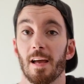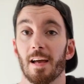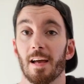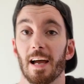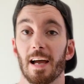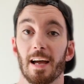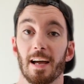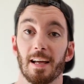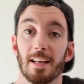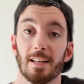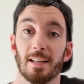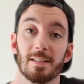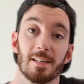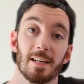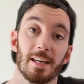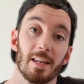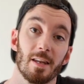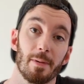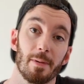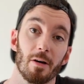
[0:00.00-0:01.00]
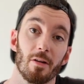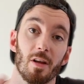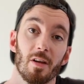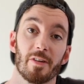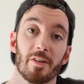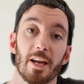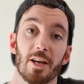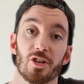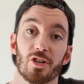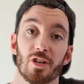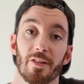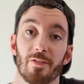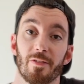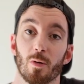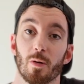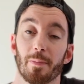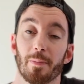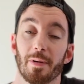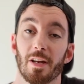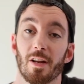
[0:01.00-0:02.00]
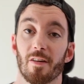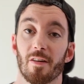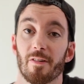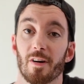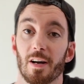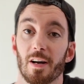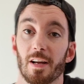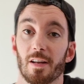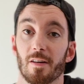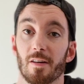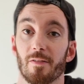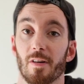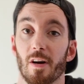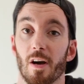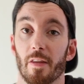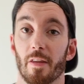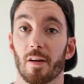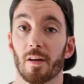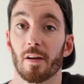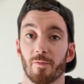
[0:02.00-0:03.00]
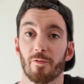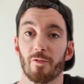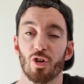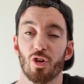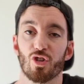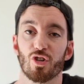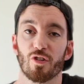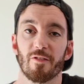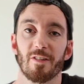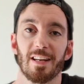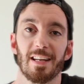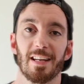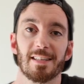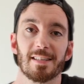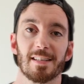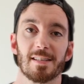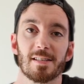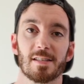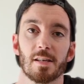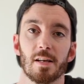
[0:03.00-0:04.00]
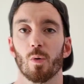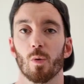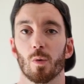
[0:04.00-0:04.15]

and hit the bell notification if you want to be notified of other future releases.